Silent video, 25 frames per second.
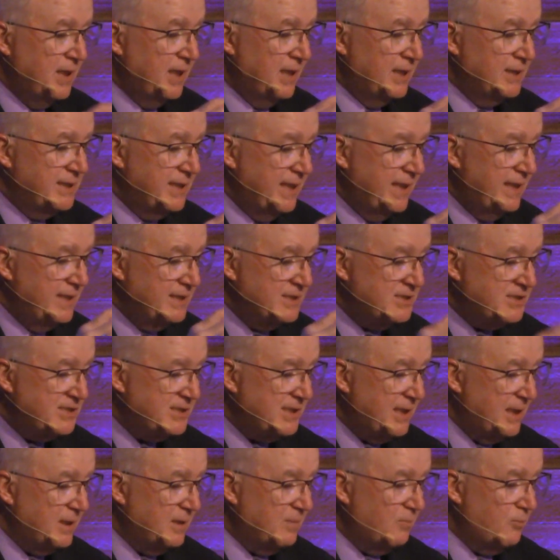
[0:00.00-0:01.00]
a day to
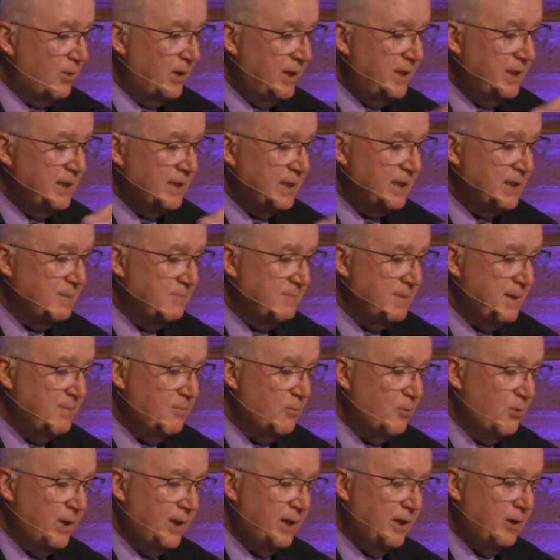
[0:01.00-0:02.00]
celebrate and
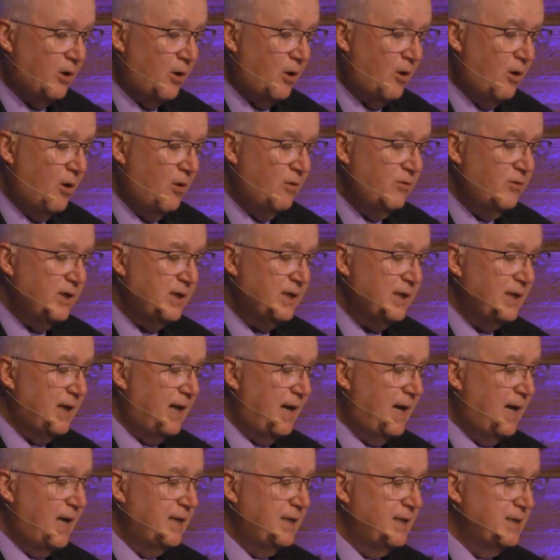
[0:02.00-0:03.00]
commemorate all that
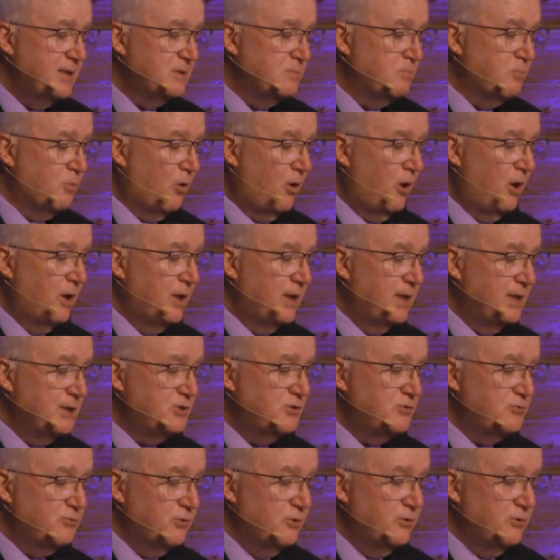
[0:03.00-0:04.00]
God has brought
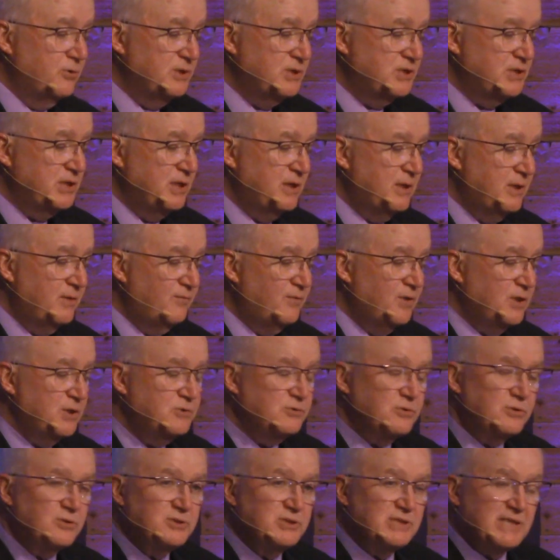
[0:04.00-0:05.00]
us through as
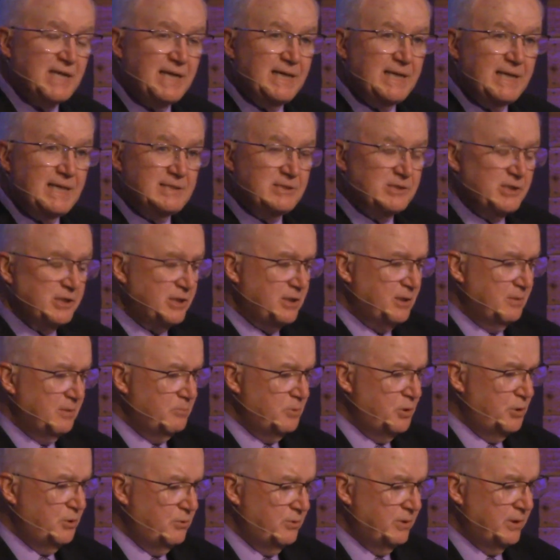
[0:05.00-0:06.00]
individuals and as a
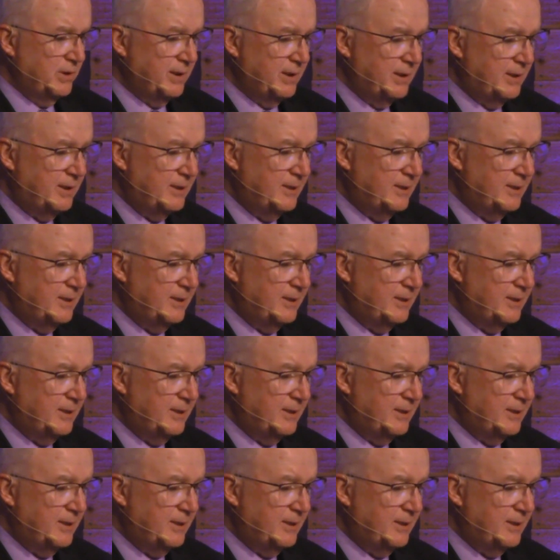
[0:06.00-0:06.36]
community.